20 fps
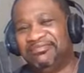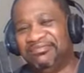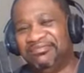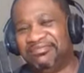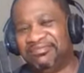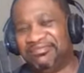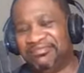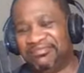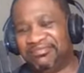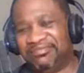
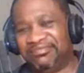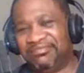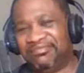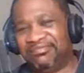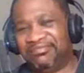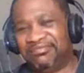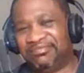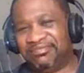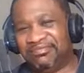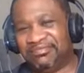
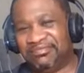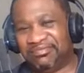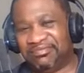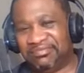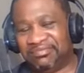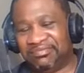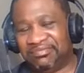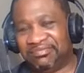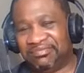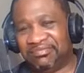
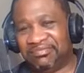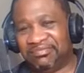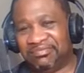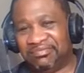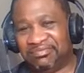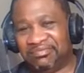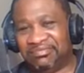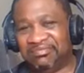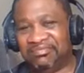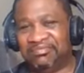
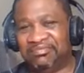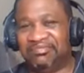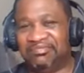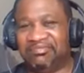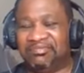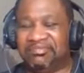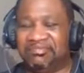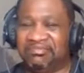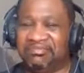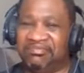
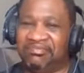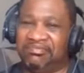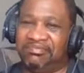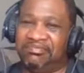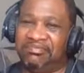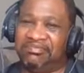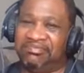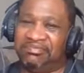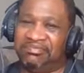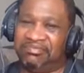
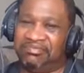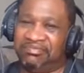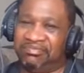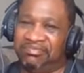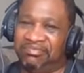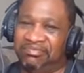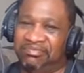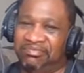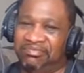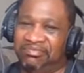
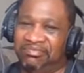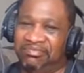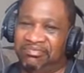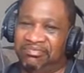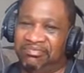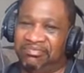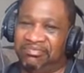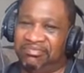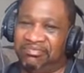The person shown says nothing.